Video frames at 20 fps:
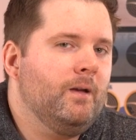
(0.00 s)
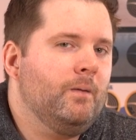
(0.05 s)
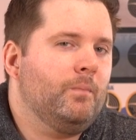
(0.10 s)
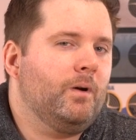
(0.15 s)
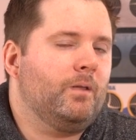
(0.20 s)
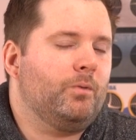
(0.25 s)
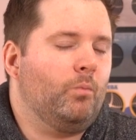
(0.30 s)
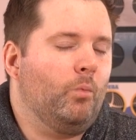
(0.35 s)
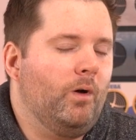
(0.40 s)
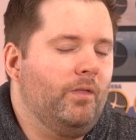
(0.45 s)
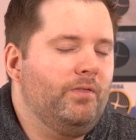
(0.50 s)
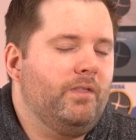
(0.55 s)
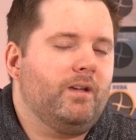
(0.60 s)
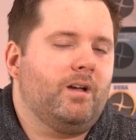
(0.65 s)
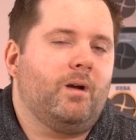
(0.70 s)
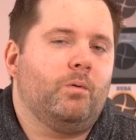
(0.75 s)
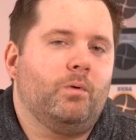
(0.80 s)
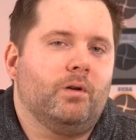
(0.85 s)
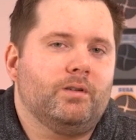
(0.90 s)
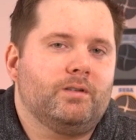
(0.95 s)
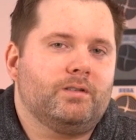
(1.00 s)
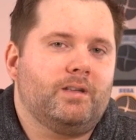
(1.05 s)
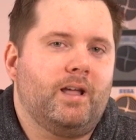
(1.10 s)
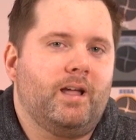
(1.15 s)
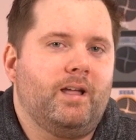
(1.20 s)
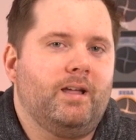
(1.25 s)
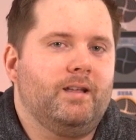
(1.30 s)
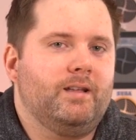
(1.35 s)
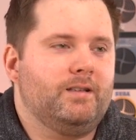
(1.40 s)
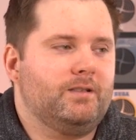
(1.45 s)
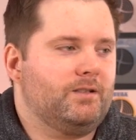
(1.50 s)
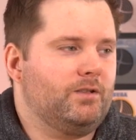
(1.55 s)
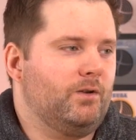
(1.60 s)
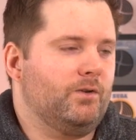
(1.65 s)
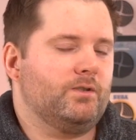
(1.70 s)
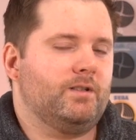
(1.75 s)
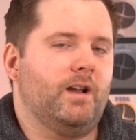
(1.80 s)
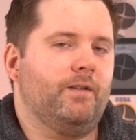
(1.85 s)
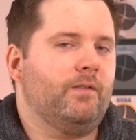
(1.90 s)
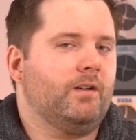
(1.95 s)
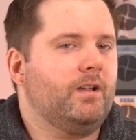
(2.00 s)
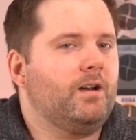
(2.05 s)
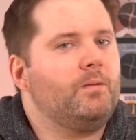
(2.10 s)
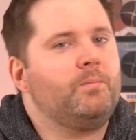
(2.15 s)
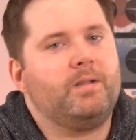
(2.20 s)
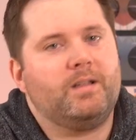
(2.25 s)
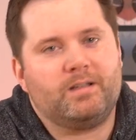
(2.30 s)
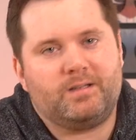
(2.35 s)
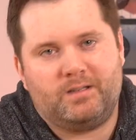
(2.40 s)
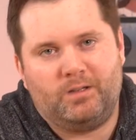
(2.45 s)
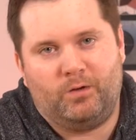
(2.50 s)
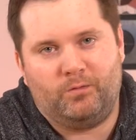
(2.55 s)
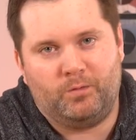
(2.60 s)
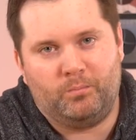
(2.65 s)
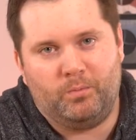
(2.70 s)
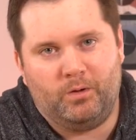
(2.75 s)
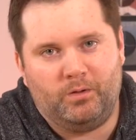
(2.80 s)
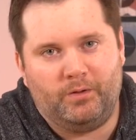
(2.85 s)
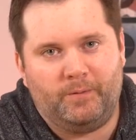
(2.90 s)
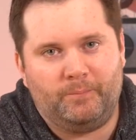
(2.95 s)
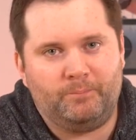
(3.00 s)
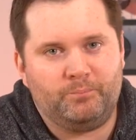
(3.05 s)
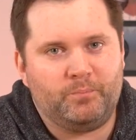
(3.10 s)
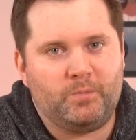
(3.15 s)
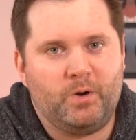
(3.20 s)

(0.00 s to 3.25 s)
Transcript: But one thing I will say is there's never going to be a silver bullet.